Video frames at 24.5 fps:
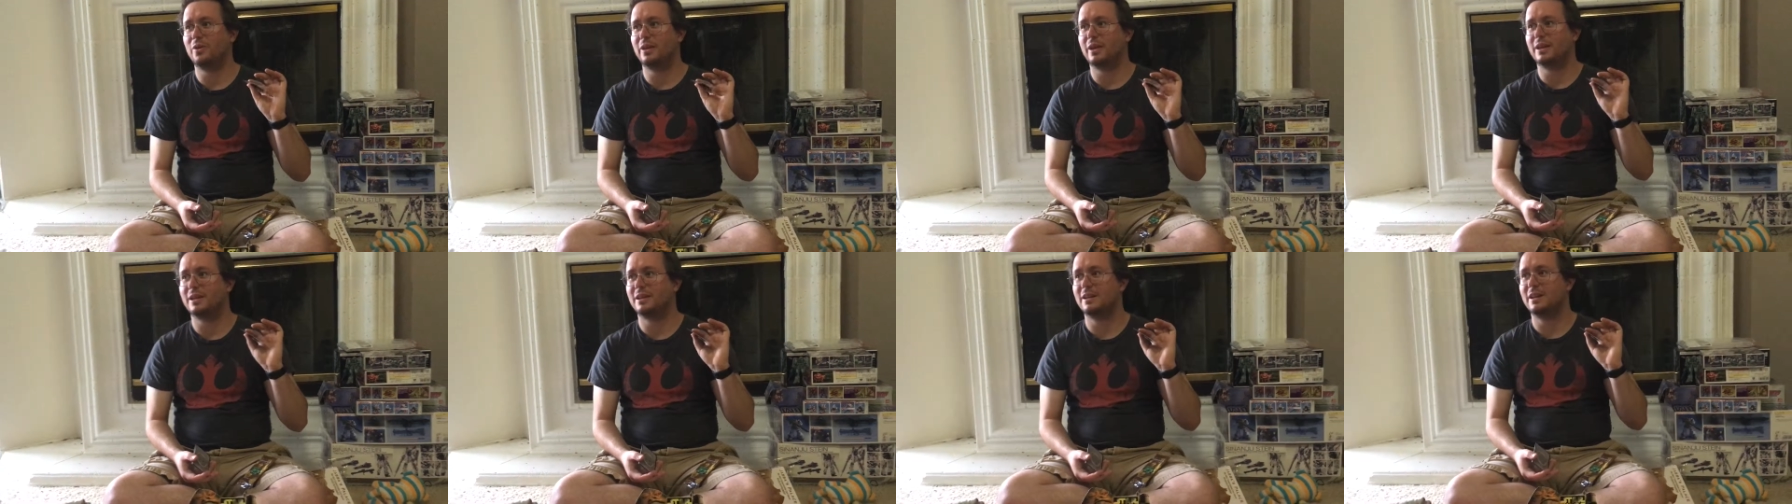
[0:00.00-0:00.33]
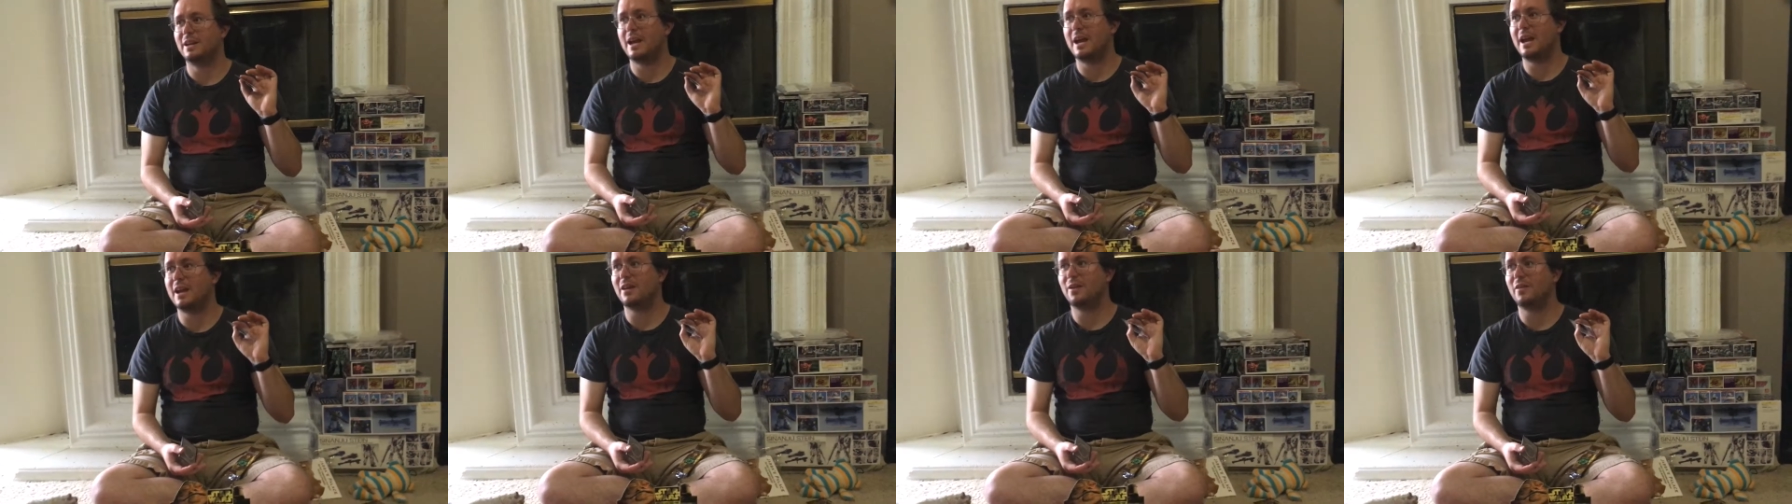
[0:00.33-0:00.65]
like
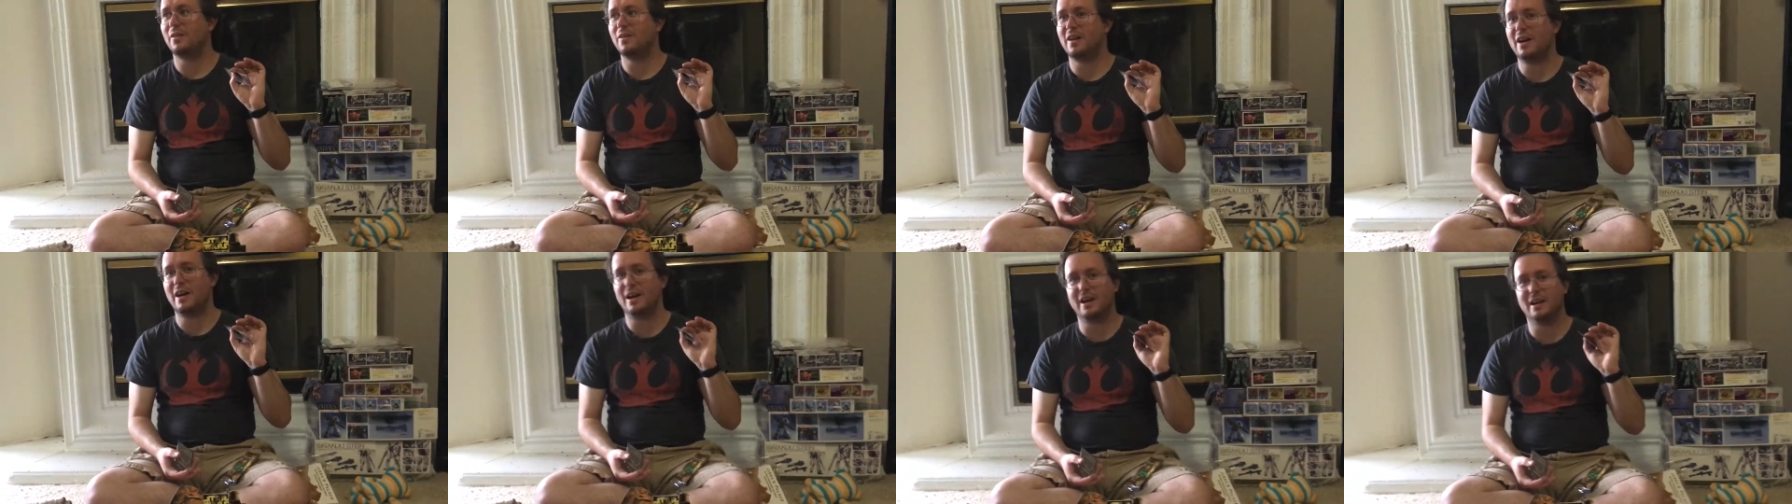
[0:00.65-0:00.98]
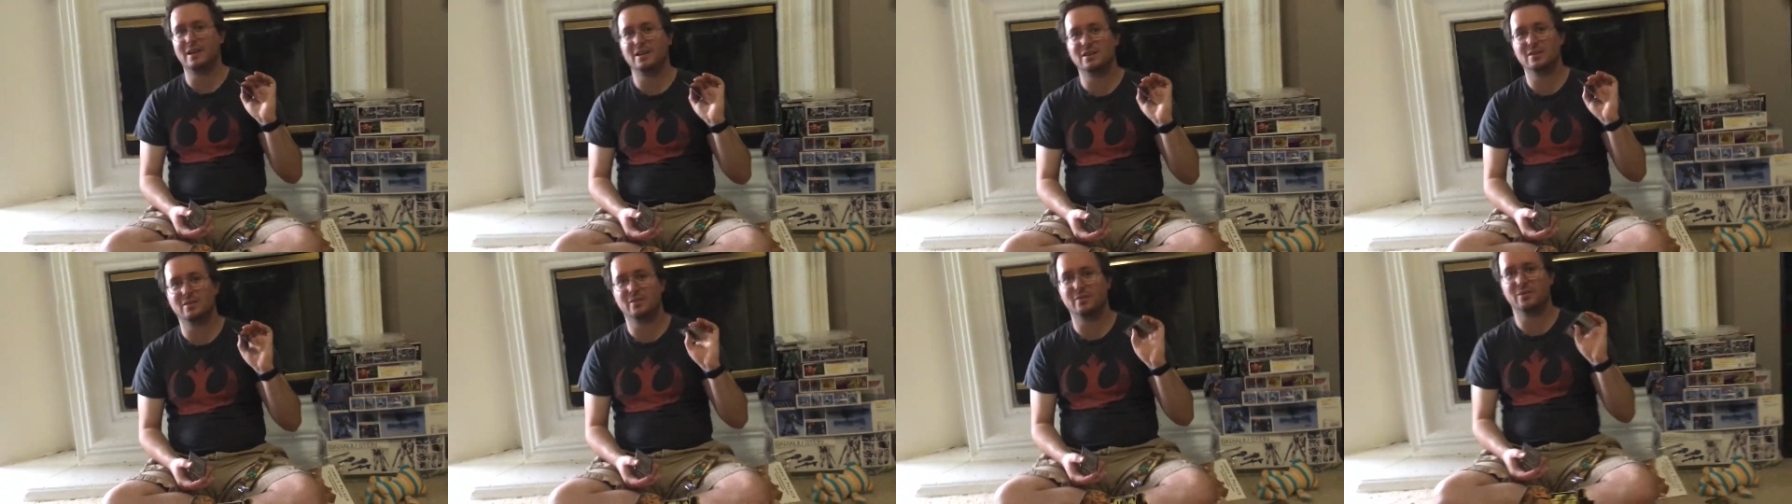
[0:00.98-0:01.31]
8 or
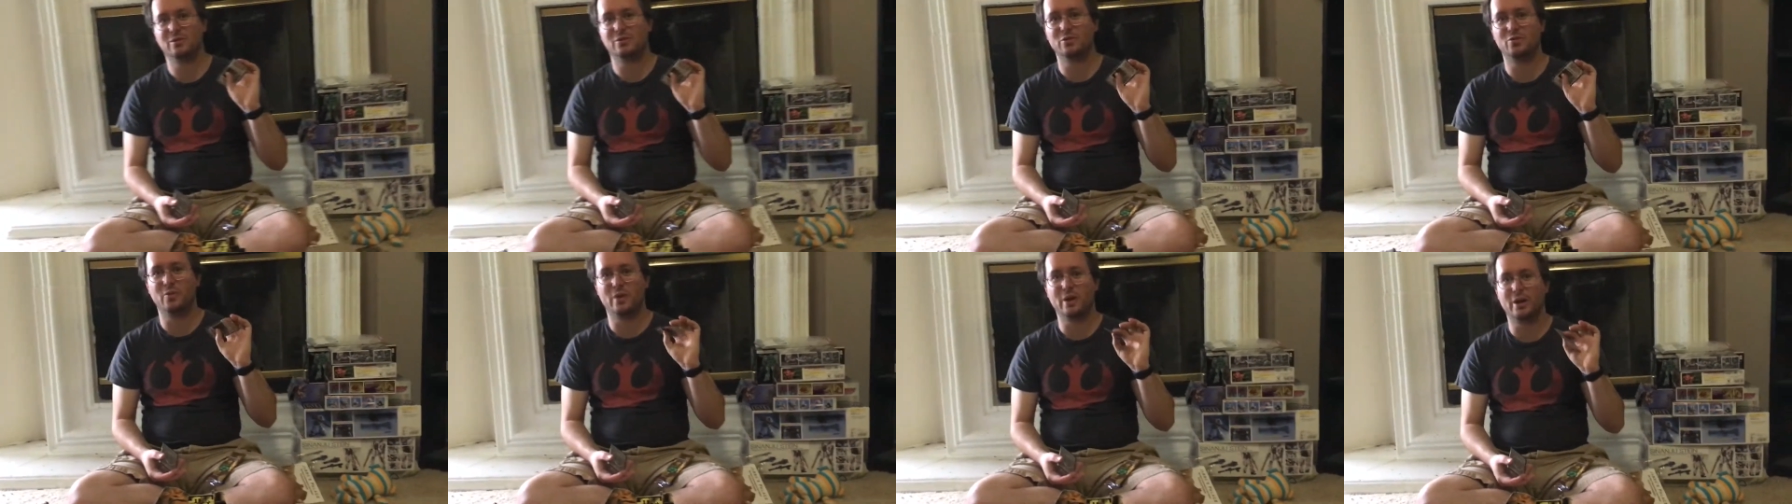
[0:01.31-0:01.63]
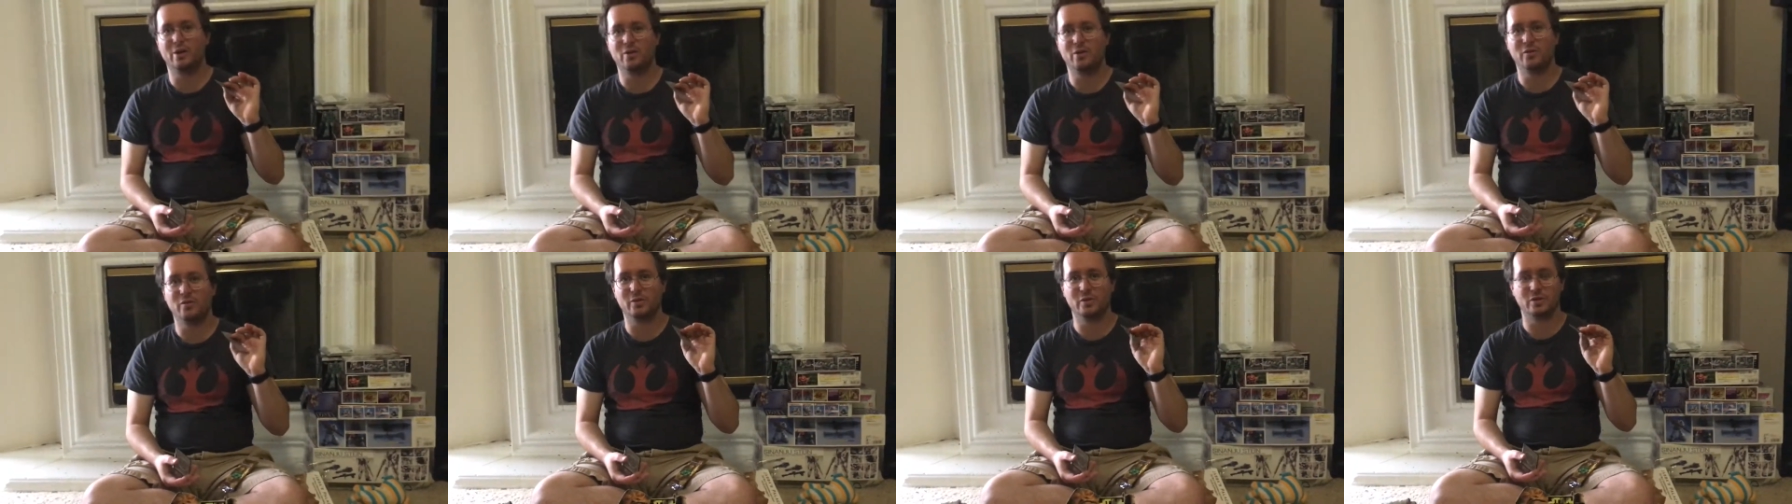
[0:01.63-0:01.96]
9 till
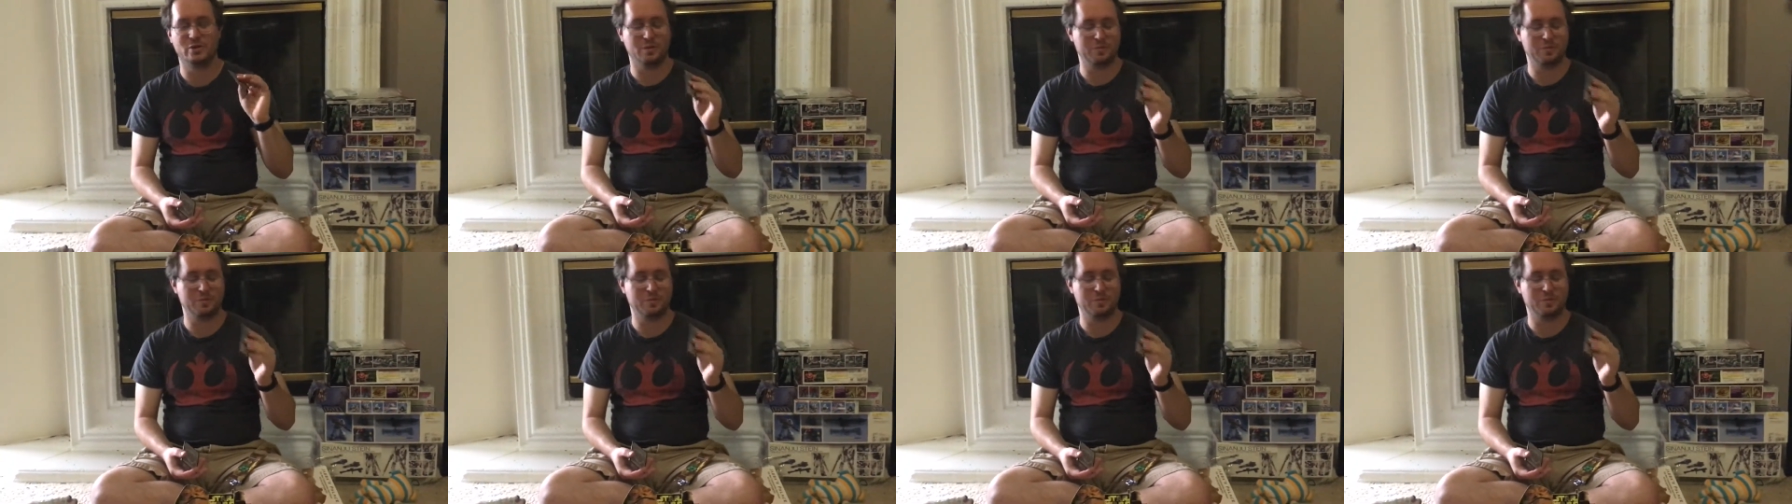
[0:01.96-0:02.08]
12 or